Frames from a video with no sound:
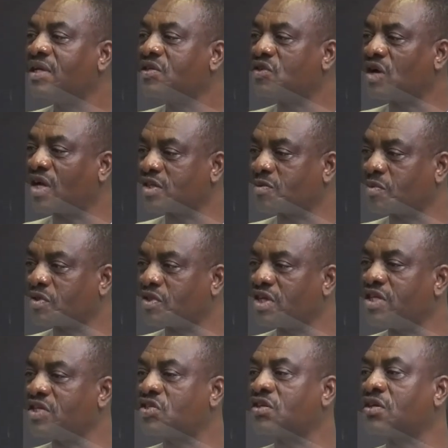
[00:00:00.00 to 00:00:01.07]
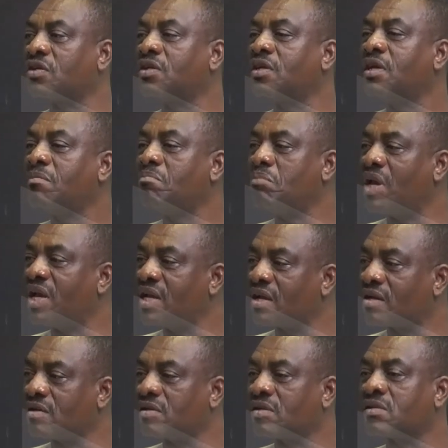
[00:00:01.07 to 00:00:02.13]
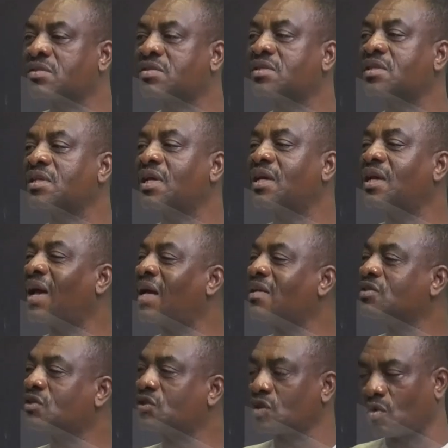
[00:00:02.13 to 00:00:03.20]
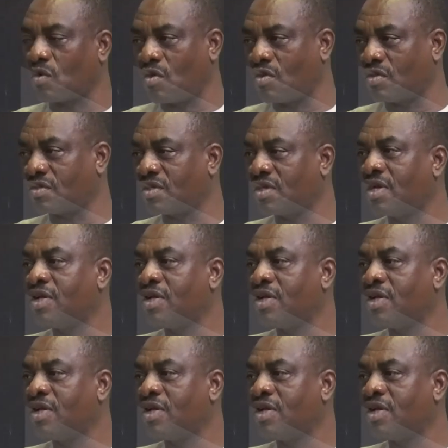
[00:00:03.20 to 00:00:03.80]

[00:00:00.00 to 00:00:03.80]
transportation, medicals, and so on.